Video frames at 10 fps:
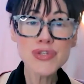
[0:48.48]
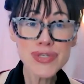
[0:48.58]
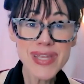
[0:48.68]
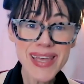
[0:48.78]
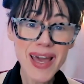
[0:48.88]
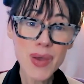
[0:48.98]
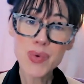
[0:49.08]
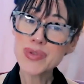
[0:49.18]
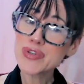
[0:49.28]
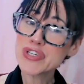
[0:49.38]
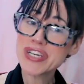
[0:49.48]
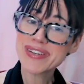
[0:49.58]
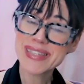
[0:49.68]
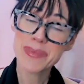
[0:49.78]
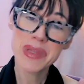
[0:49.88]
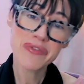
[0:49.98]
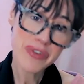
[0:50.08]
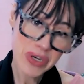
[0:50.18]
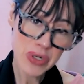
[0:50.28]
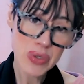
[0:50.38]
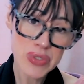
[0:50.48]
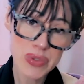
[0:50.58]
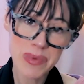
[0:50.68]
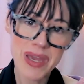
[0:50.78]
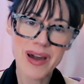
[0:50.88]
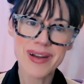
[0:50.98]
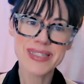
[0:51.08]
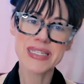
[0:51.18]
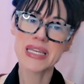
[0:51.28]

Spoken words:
Today, I want to share something very close to my heart,